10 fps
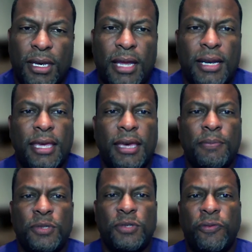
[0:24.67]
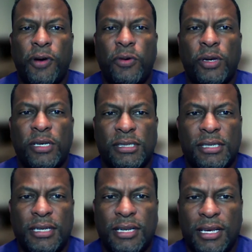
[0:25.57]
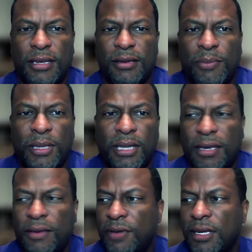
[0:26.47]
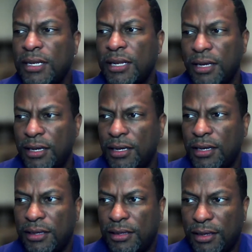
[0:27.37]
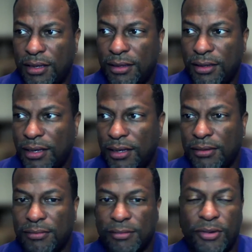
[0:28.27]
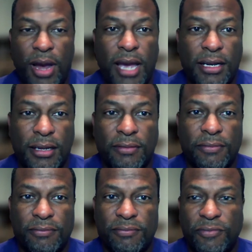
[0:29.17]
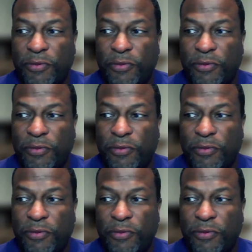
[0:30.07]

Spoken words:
kind of kept you focused and believing and grinding